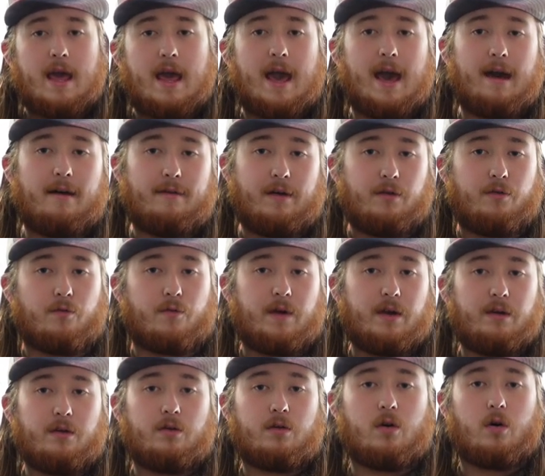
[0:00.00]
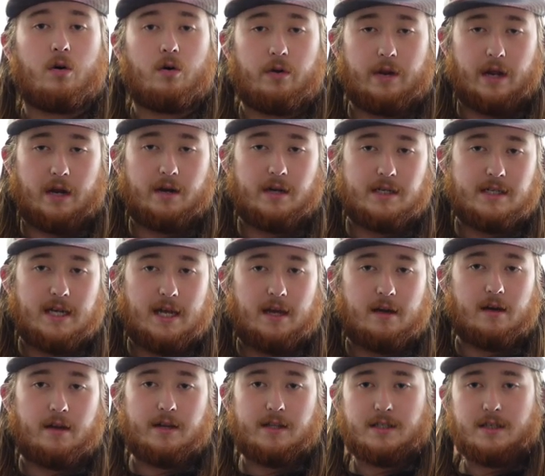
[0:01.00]
have a real cold air intake
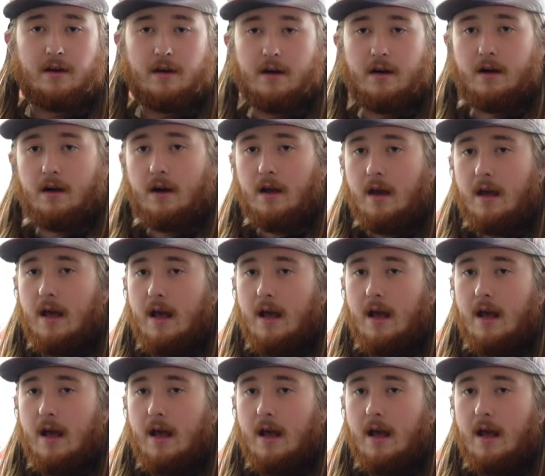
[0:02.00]
on this car.